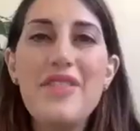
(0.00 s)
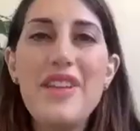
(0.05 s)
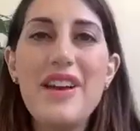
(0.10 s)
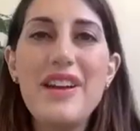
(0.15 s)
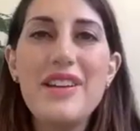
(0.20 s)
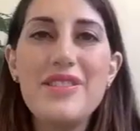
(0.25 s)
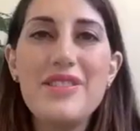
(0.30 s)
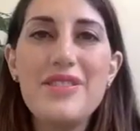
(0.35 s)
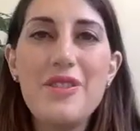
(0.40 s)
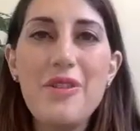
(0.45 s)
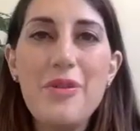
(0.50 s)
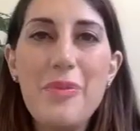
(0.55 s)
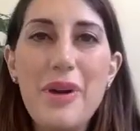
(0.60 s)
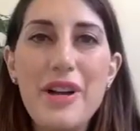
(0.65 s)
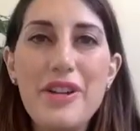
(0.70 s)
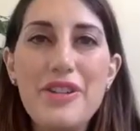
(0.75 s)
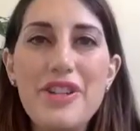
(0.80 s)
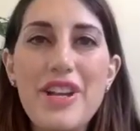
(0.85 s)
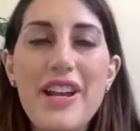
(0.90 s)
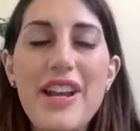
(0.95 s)
that so
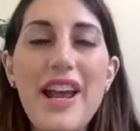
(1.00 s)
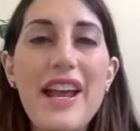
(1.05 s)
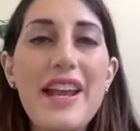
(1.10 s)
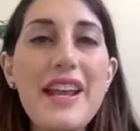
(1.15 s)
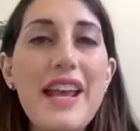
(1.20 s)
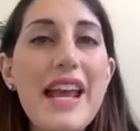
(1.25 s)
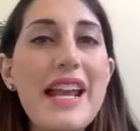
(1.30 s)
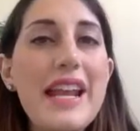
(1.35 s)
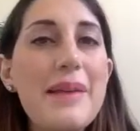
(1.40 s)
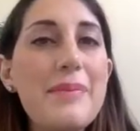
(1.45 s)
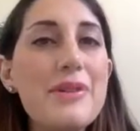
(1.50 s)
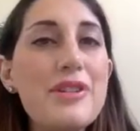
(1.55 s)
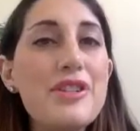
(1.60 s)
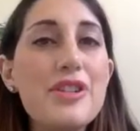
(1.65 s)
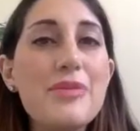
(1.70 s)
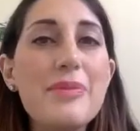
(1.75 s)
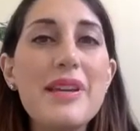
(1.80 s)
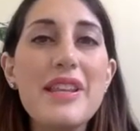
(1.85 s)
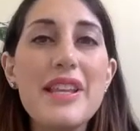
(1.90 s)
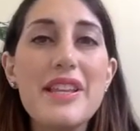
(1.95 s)
much. And I'm
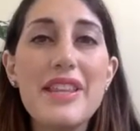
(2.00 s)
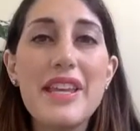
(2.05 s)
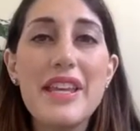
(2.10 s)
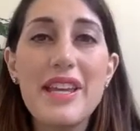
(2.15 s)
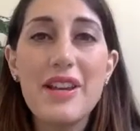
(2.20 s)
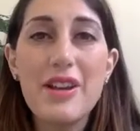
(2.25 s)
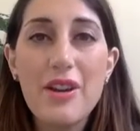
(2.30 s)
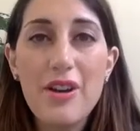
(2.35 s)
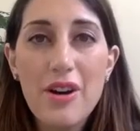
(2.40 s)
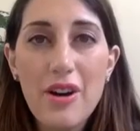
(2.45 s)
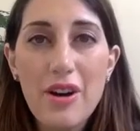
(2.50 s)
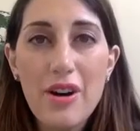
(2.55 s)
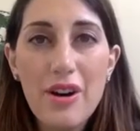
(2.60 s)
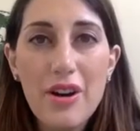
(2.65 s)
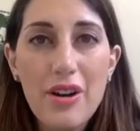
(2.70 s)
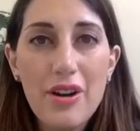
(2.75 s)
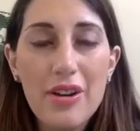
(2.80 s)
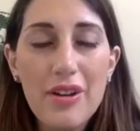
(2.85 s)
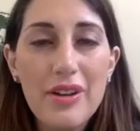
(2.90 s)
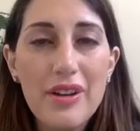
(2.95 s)
assuming that they can
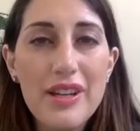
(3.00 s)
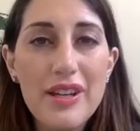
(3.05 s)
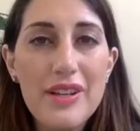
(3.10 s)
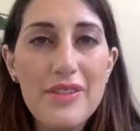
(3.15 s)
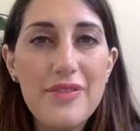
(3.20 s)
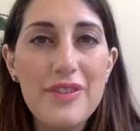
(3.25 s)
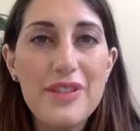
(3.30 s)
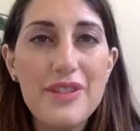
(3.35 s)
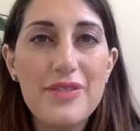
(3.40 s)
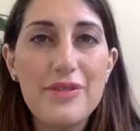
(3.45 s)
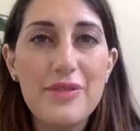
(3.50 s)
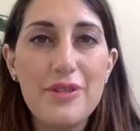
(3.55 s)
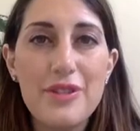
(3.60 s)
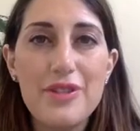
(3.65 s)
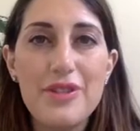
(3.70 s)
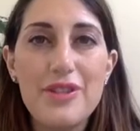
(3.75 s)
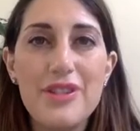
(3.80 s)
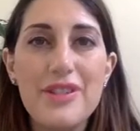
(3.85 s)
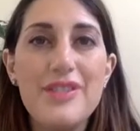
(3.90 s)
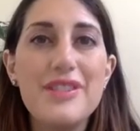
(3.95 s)
call In Defense of
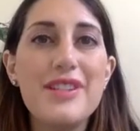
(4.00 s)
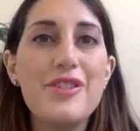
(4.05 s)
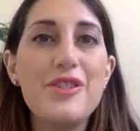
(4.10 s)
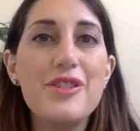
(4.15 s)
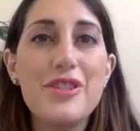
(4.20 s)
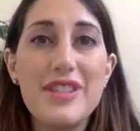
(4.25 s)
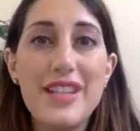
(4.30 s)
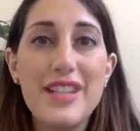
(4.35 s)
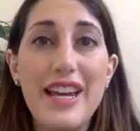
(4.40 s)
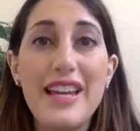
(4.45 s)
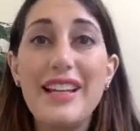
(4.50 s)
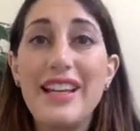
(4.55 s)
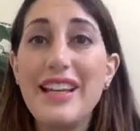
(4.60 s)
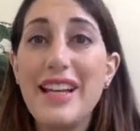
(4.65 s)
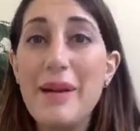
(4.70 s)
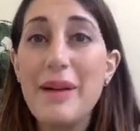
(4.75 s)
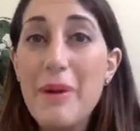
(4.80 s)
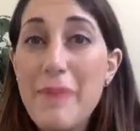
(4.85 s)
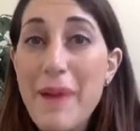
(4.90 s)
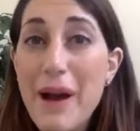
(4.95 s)
Christians and just say, yes,
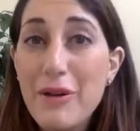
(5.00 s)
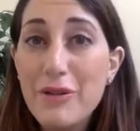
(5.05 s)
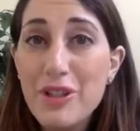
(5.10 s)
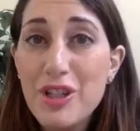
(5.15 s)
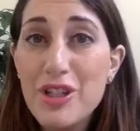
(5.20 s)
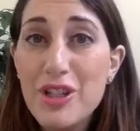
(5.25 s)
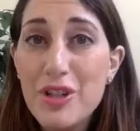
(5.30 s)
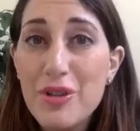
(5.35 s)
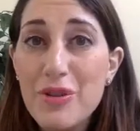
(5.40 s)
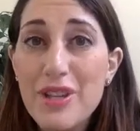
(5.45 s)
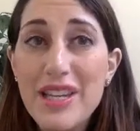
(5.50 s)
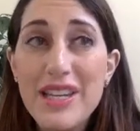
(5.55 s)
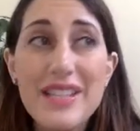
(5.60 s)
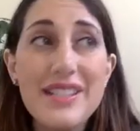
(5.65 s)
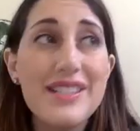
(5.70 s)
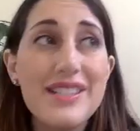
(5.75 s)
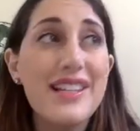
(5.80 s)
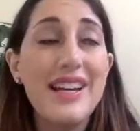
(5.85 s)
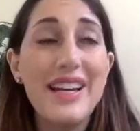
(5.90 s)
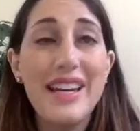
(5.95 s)
I'm about to do
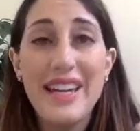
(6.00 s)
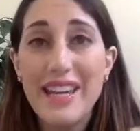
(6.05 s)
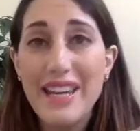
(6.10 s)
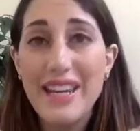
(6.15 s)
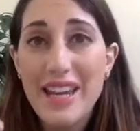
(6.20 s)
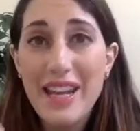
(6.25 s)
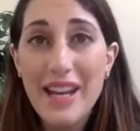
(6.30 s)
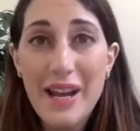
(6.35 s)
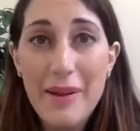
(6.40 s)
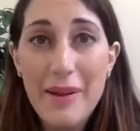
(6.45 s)
this. Like, we